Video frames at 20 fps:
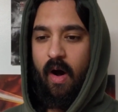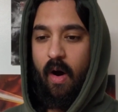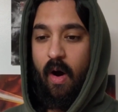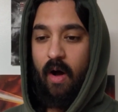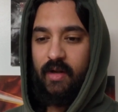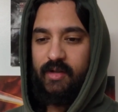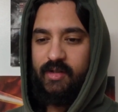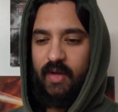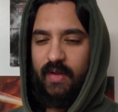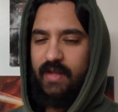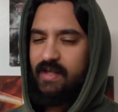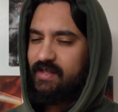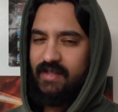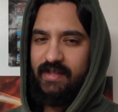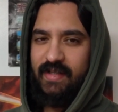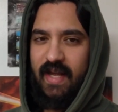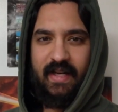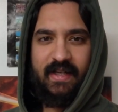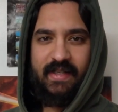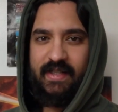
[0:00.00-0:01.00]
Also, this
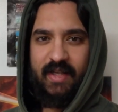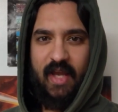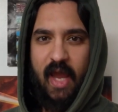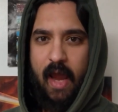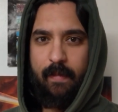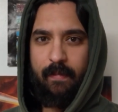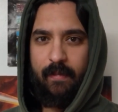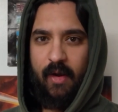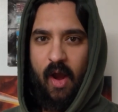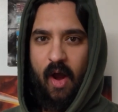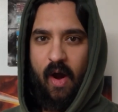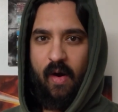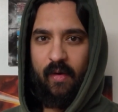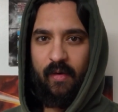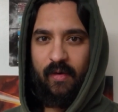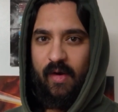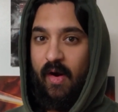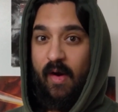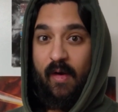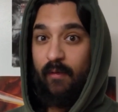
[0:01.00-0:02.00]
is not a
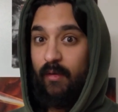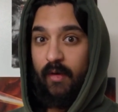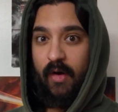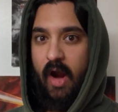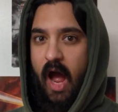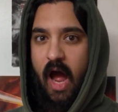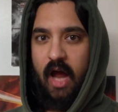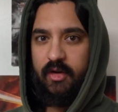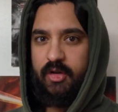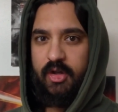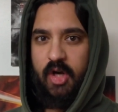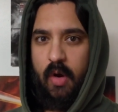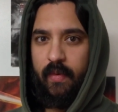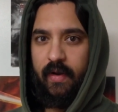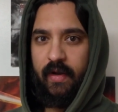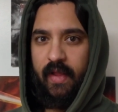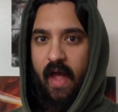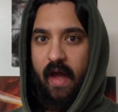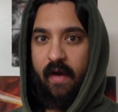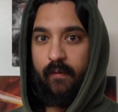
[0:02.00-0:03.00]
scapegoat for not
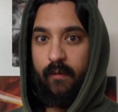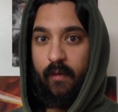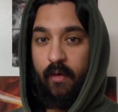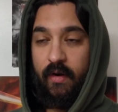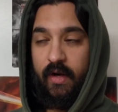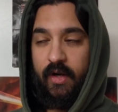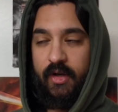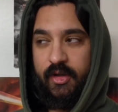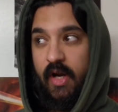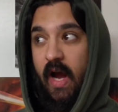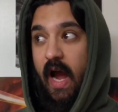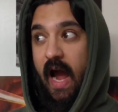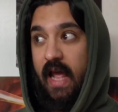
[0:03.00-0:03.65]
showing that footage.